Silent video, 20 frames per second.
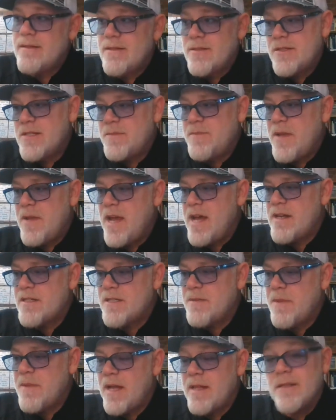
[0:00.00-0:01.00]
Let's just be
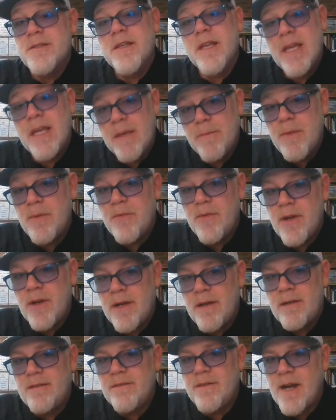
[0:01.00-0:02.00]
honest about it. Let's keep it
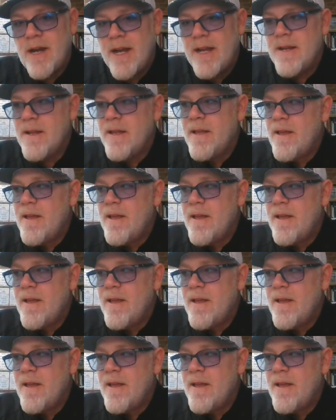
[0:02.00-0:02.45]
real, right?